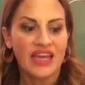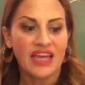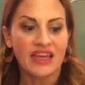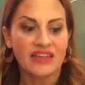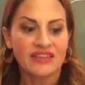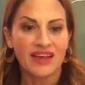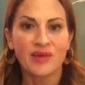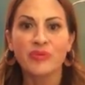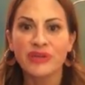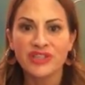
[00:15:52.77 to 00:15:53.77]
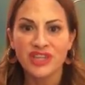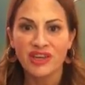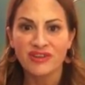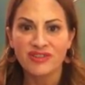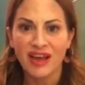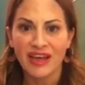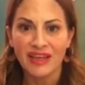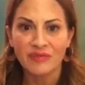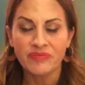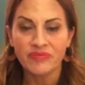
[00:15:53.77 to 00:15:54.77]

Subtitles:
And I appreciate your time